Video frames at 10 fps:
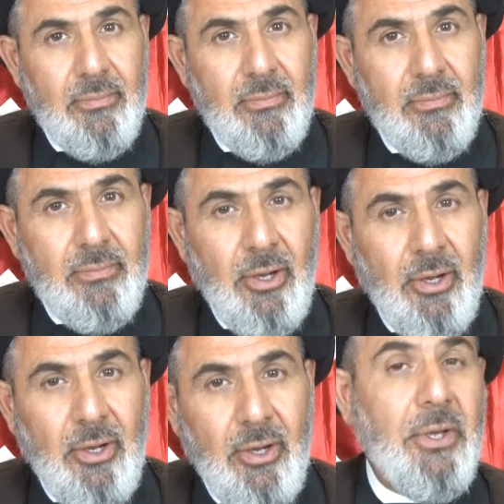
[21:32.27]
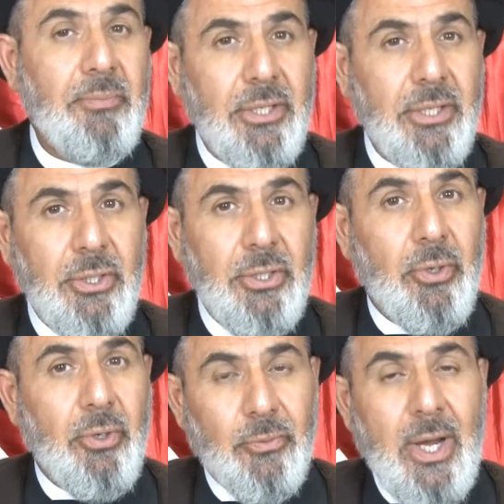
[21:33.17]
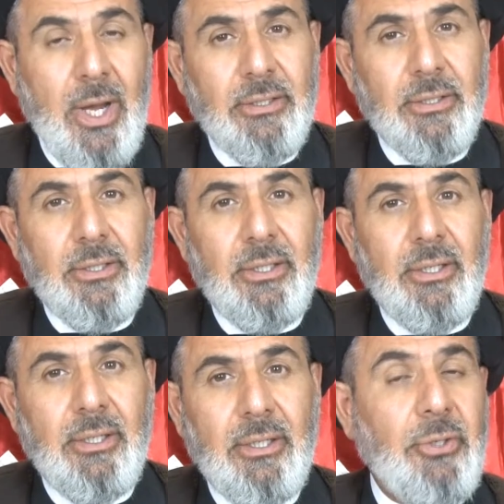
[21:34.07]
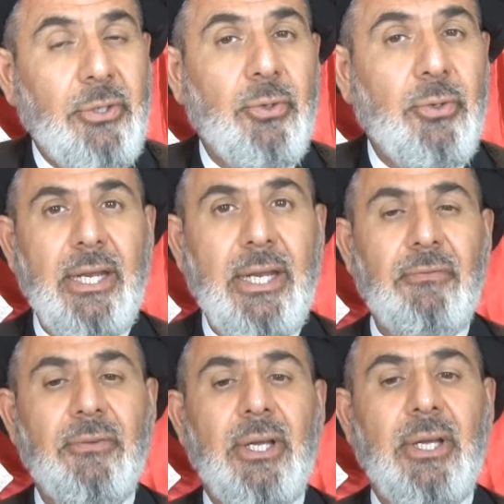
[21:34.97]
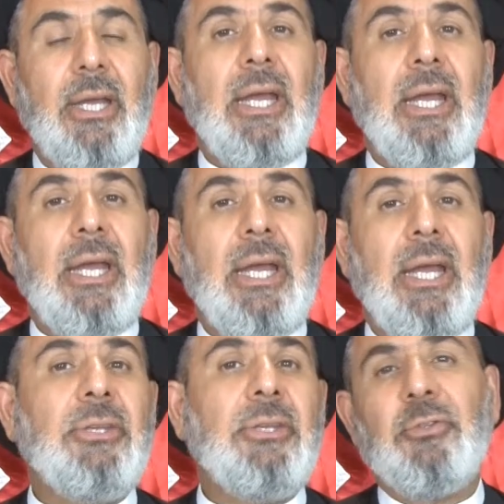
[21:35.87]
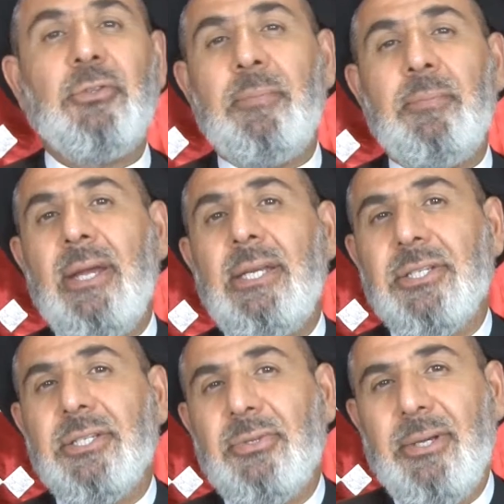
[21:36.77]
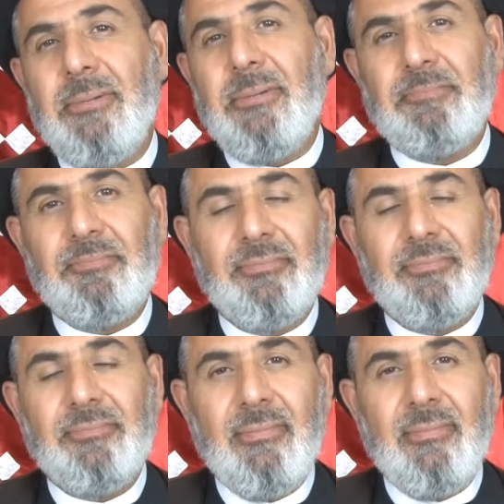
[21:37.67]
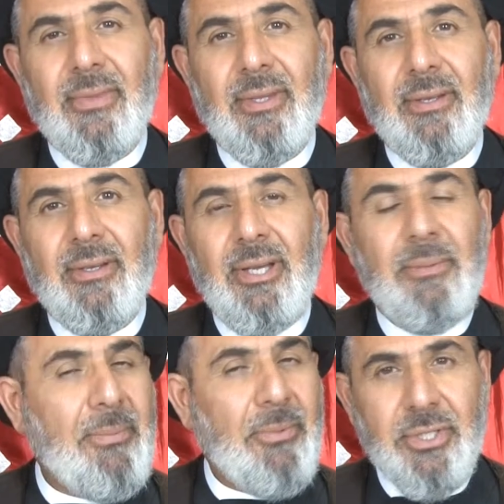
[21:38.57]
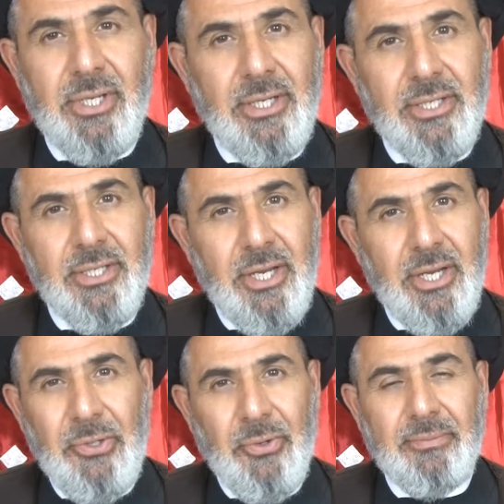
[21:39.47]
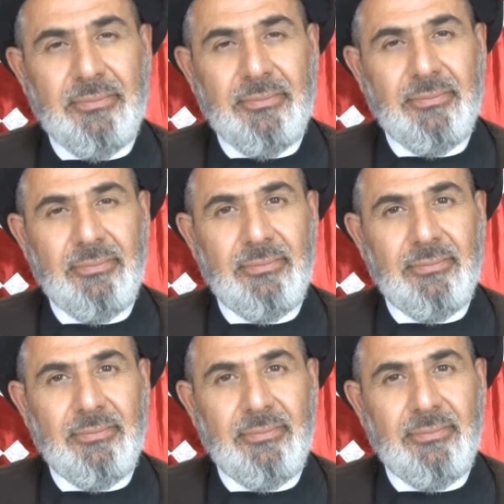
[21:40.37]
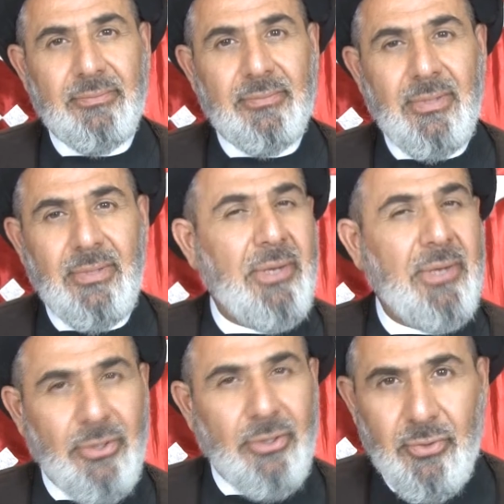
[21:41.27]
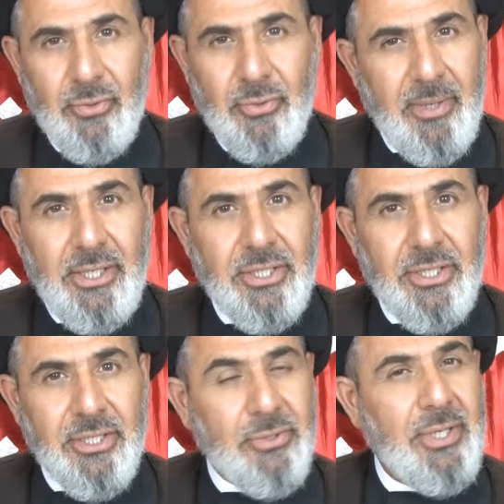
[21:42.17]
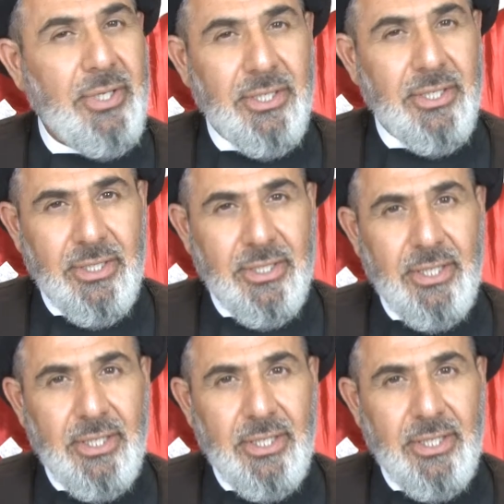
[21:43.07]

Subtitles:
of the community worldwide, the new caliph, and you have to pay allegiance to him. Imam Hossain said, no, I'm not going to pay allegiance to Yazid.